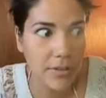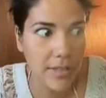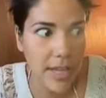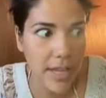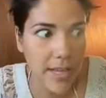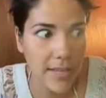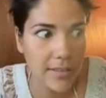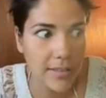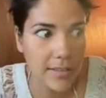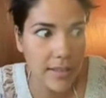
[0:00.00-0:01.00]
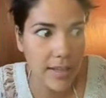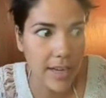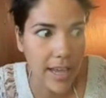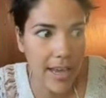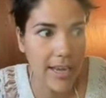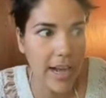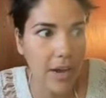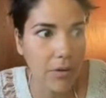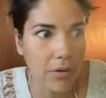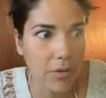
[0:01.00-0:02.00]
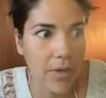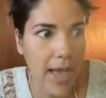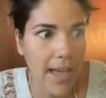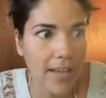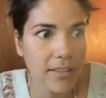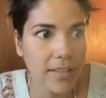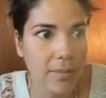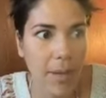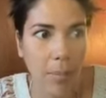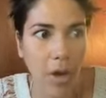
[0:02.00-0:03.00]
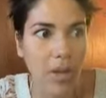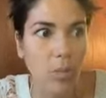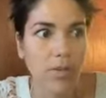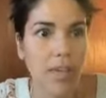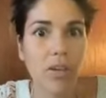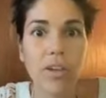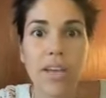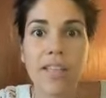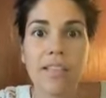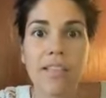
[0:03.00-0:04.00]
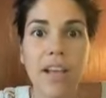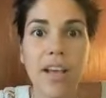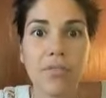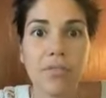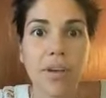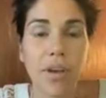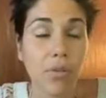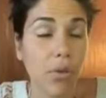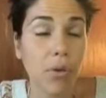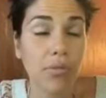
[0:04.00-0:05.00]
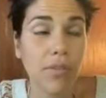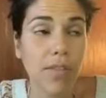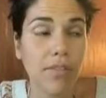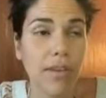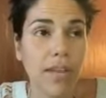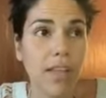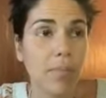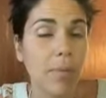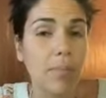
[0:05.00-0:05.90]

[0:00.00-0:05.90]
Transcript: days and 18 hours fast, and my body was like, okay, that's enough. I was going for 7 days.